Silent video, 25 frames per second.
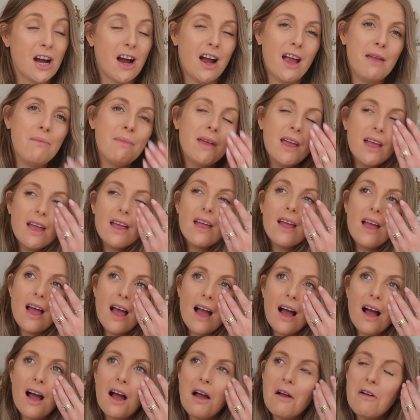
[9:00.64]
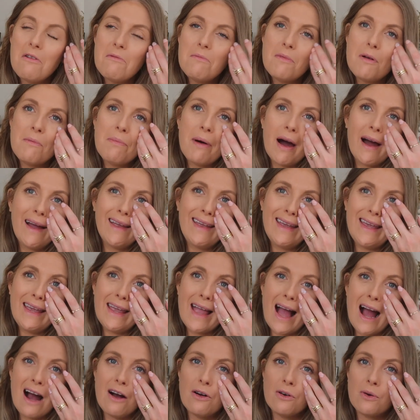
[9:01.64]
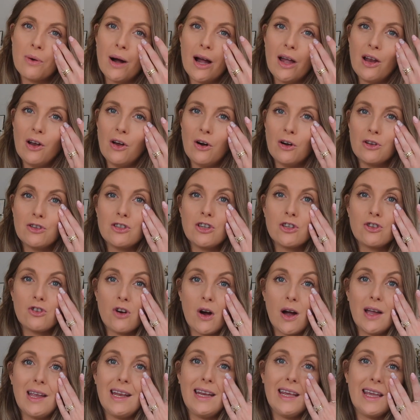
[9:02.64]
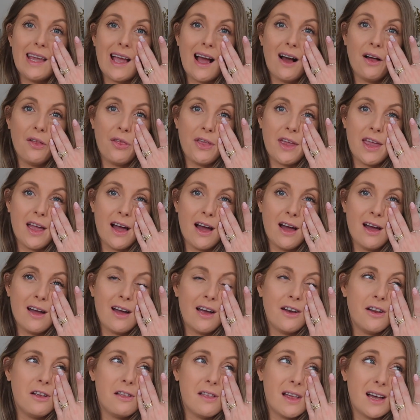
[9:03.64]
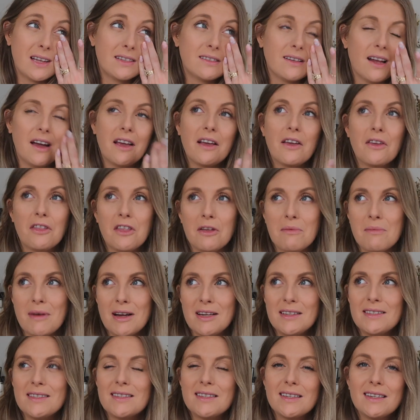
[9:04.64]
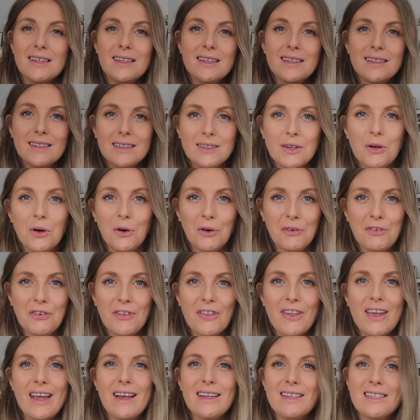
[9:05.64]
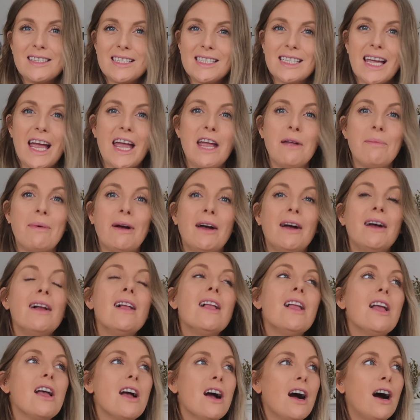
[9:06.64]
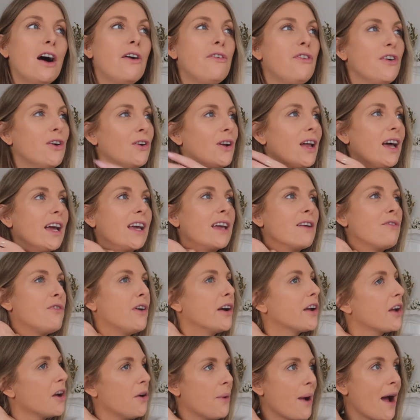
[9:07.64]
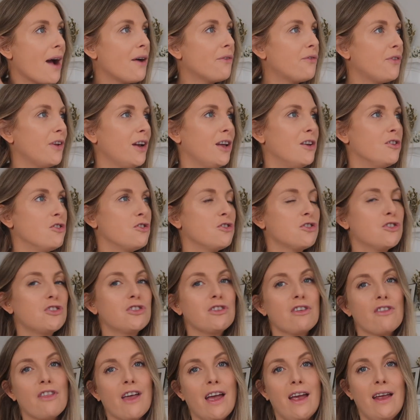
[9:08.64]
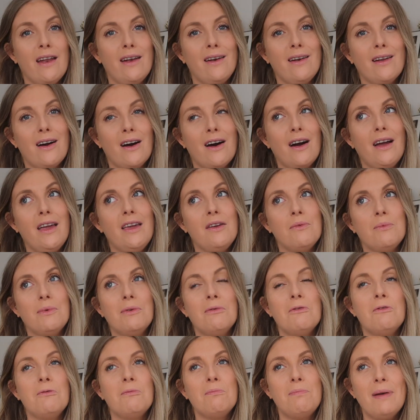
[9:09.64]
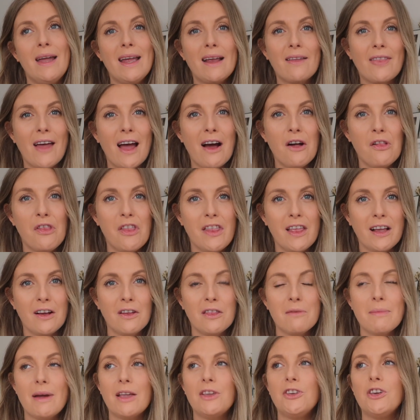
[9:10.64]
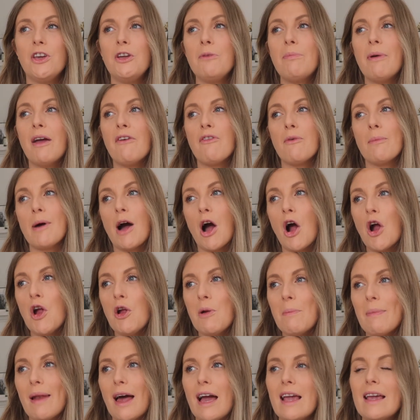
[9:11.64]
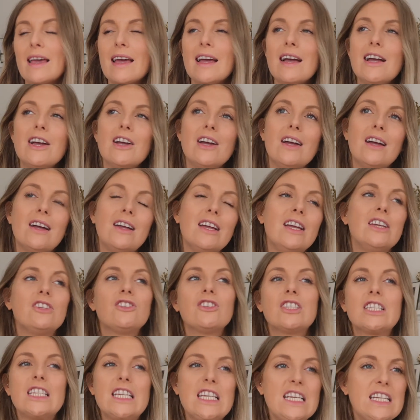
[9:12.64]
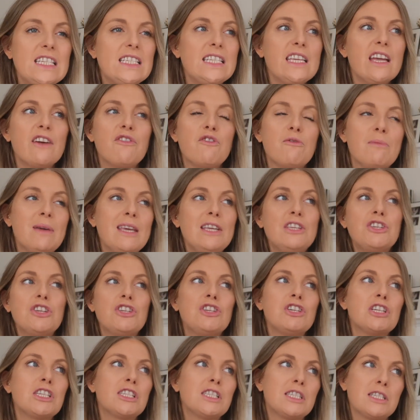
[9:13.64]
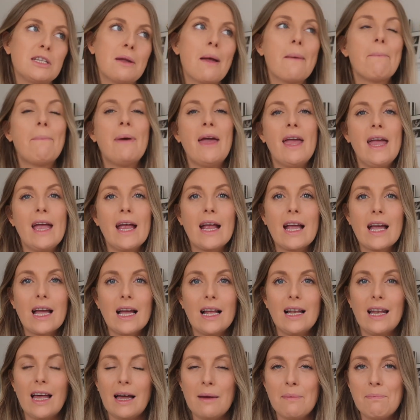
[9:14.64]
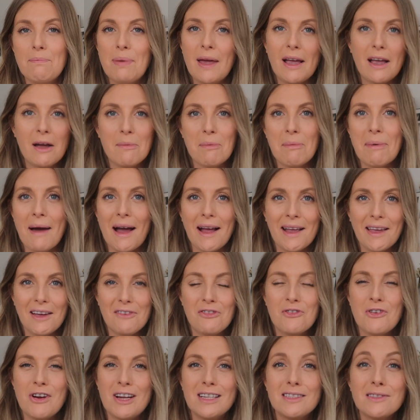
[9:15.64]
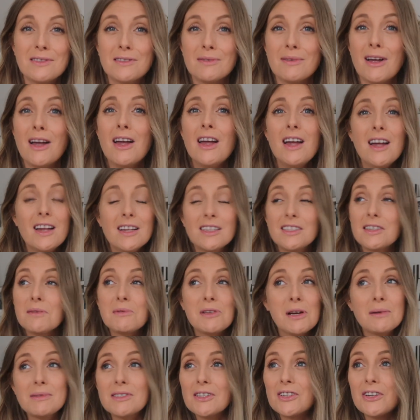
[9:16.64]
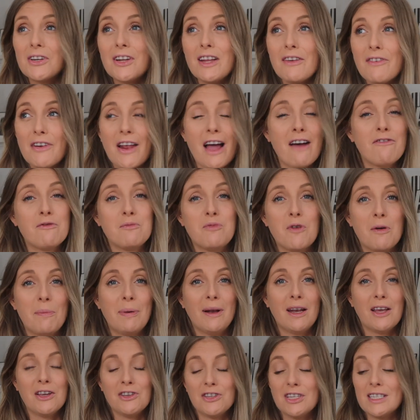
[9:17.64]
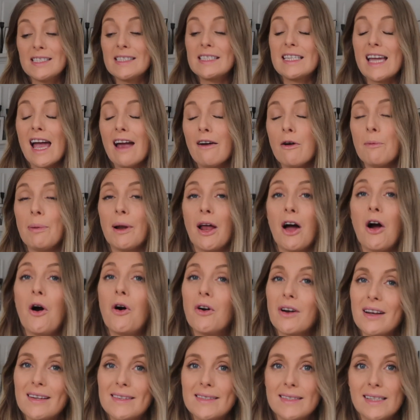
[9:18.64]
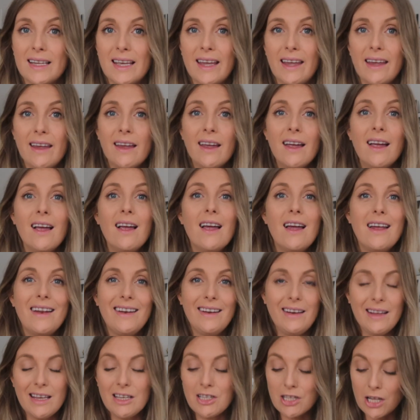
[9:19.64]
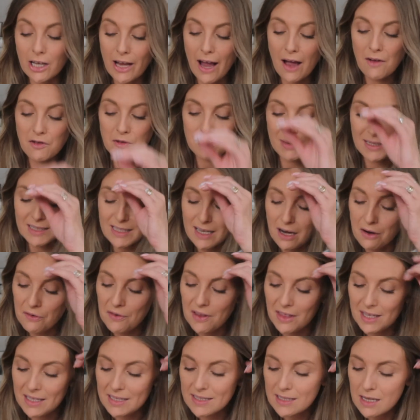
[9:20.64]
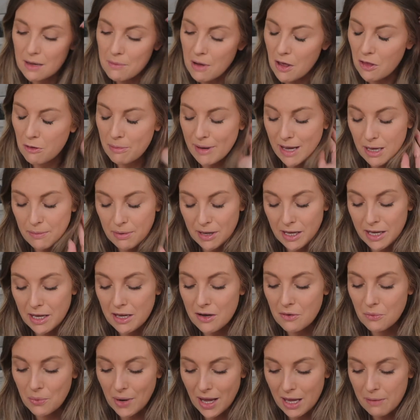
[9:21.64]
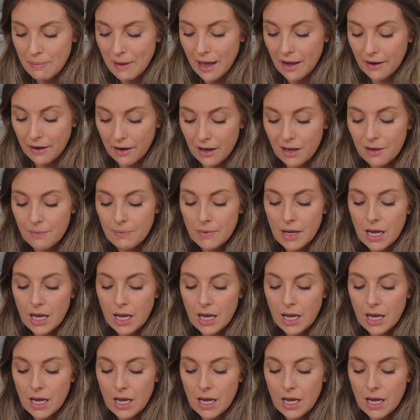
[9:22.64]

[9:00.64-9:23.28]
time. Um, but I eat out quite a lot to try and eat healthier. I know that's like the most awful thing to say, but I feel like if I go out for lunch, then I will pick the healthy thing on the menu. But if I'm at home, like, it's just easier for me to just pick, like, pick a bag of crisps. Sometimes I don't even have a proper lunch. It's terrible. I honestly need to look after myself and this other baby way better.